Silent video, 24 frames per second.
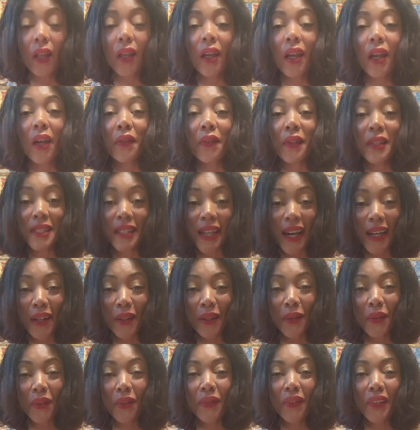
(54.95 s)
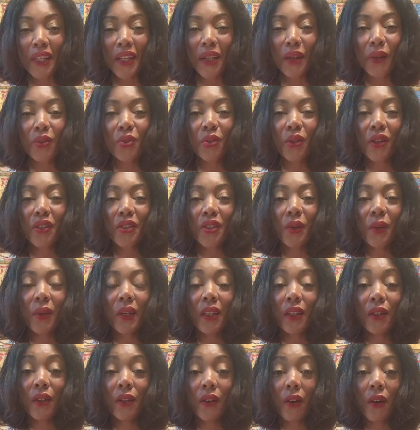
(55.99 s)
If the title of the video draws you
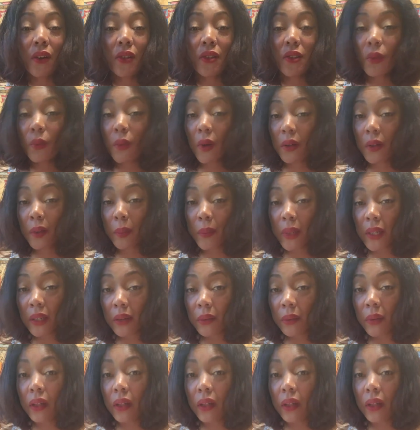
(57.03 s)
in, you're also welcome here,